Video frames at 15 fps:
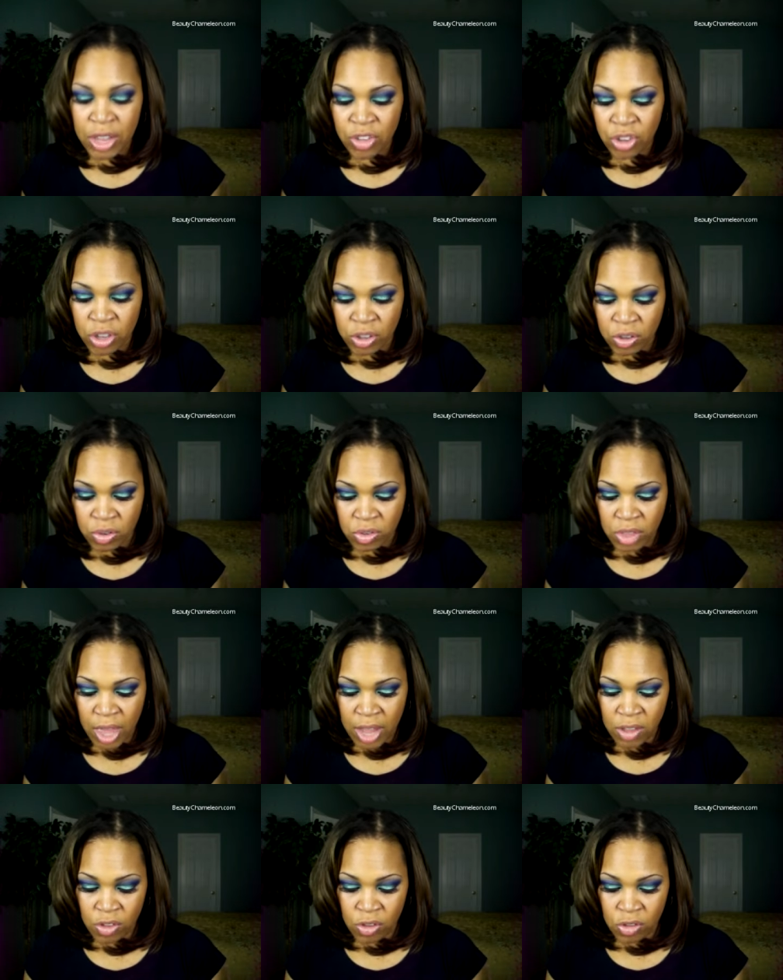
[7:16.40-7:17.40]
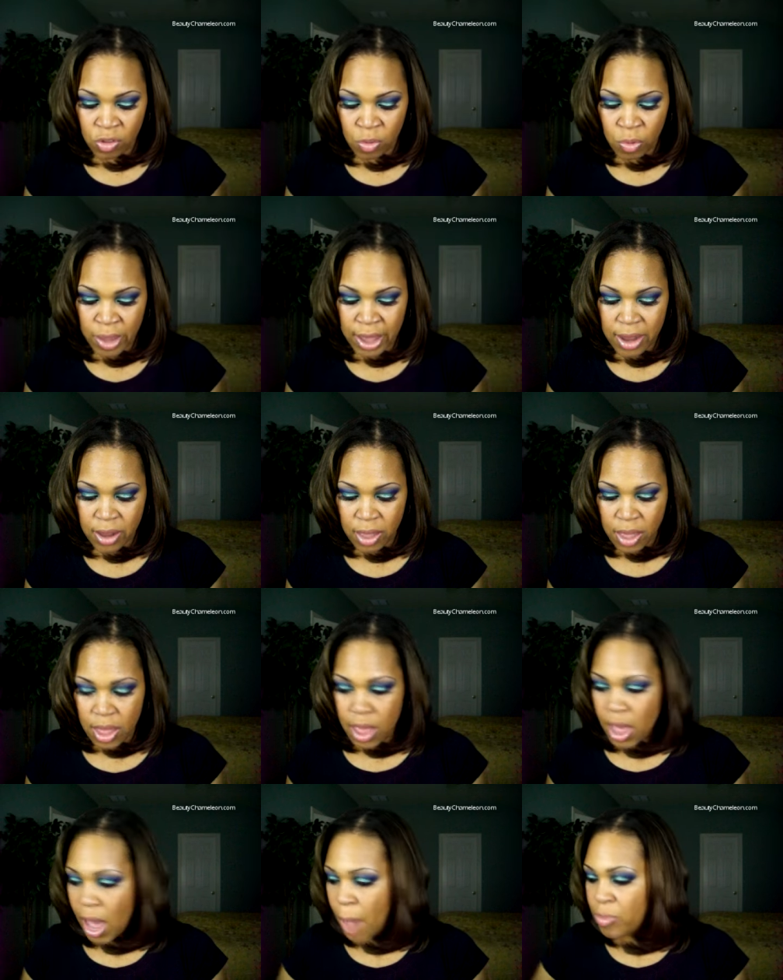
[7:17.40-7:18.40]
you can use that to use them wet
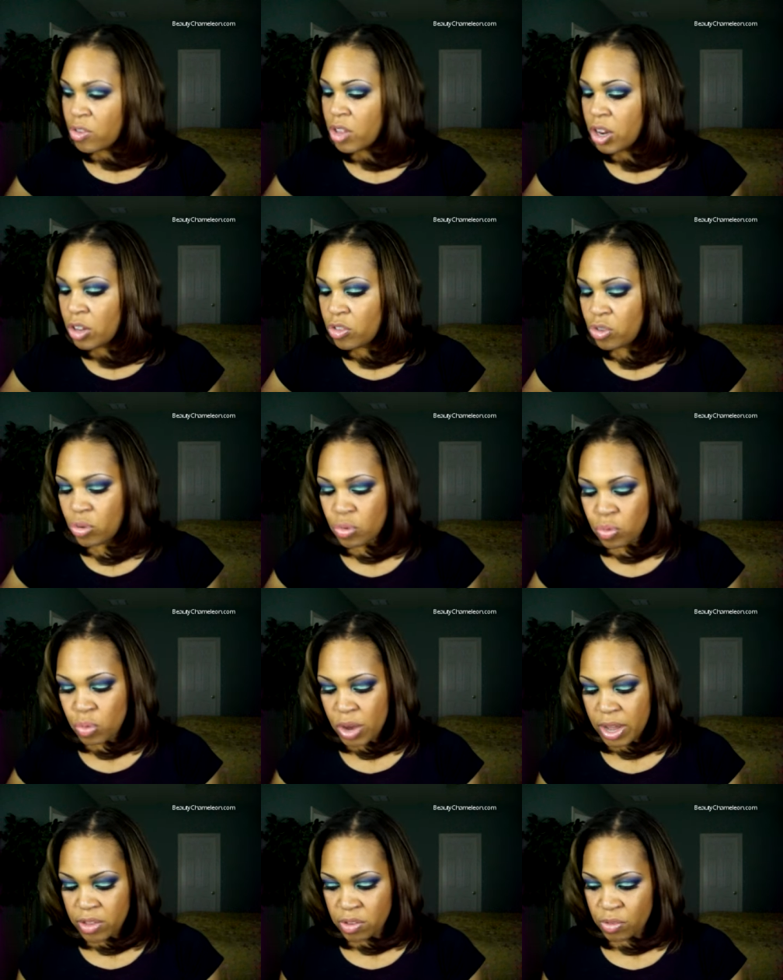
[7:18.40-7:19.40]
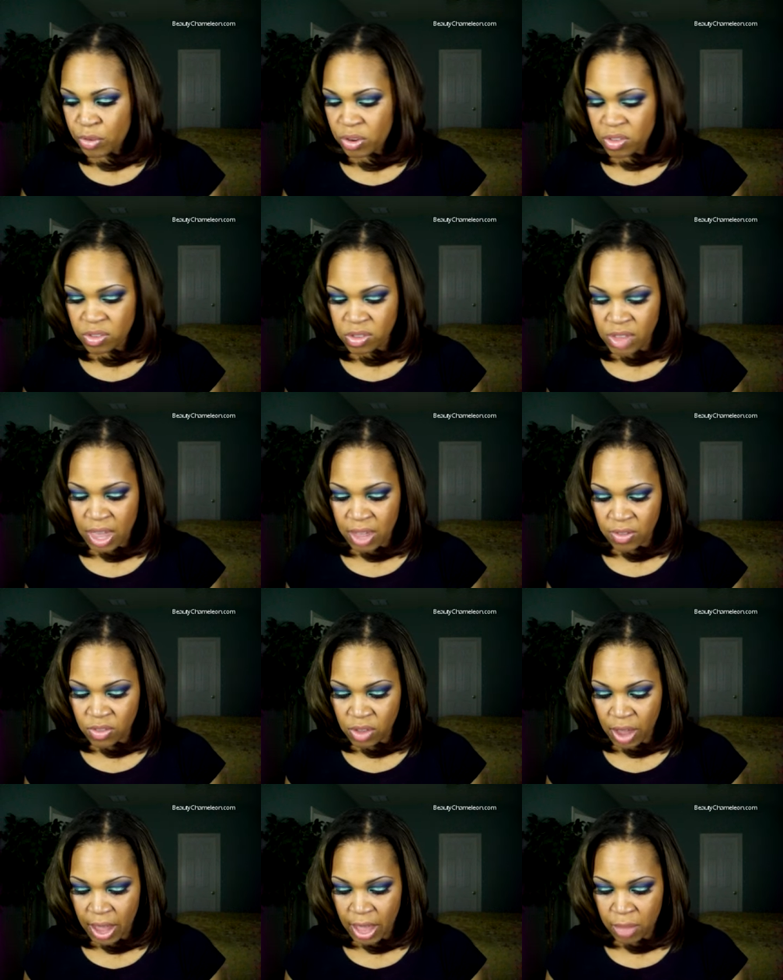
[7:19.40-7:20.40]
I'm just gonna do one just for sake of
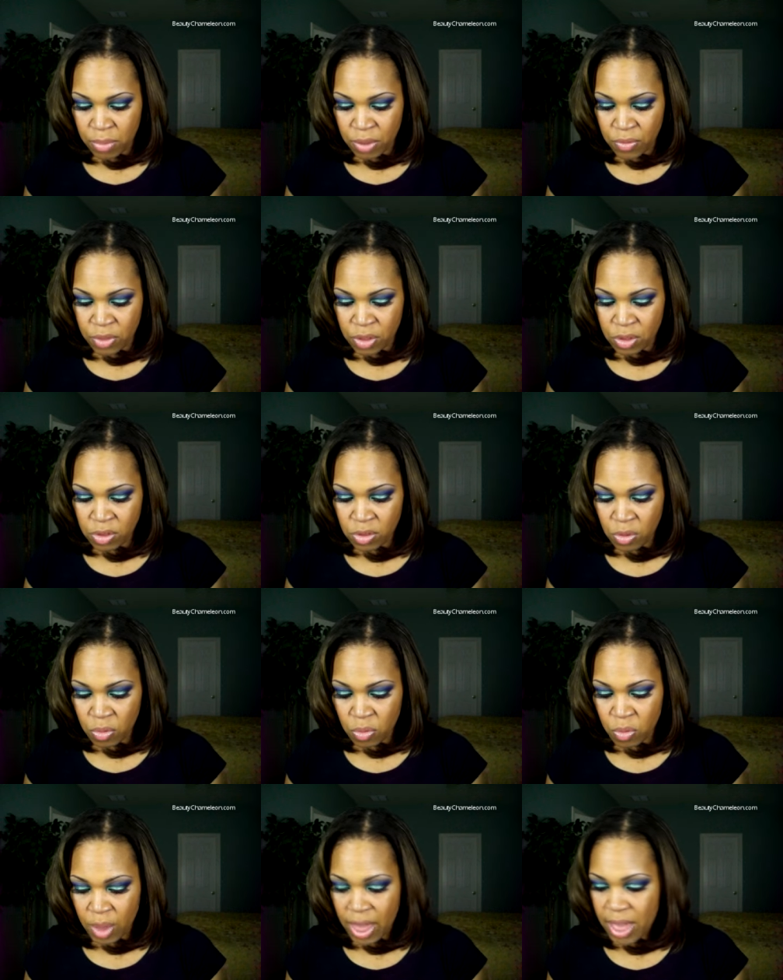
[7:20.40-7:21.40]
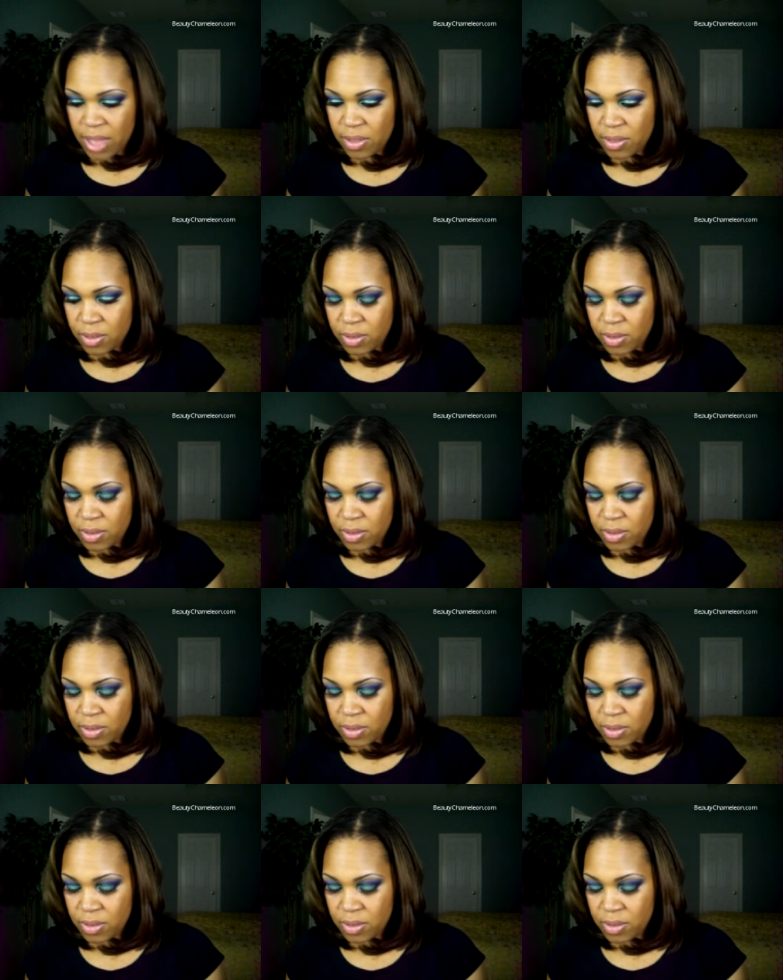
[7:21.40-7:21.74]
time but if you use them wet